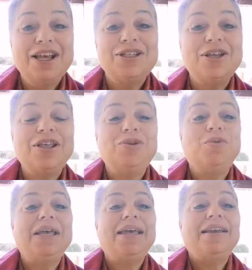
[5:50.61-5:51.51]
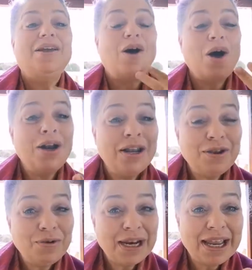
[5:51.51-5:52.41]
so that we can
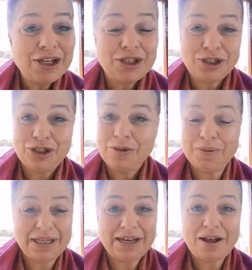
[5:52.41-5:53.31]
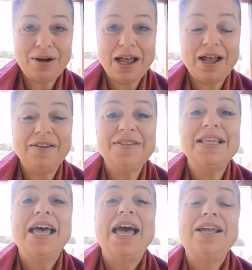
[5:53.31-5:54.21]
honor relationships in our lives
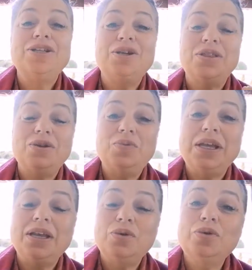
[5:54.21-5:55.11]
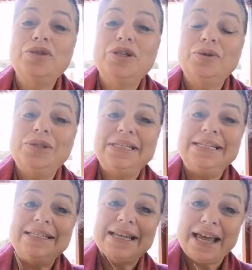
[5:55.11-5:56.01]
and so that we can also
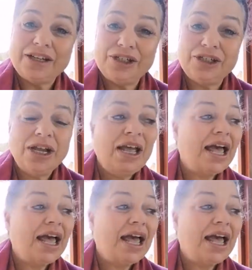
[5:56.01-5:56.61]
detach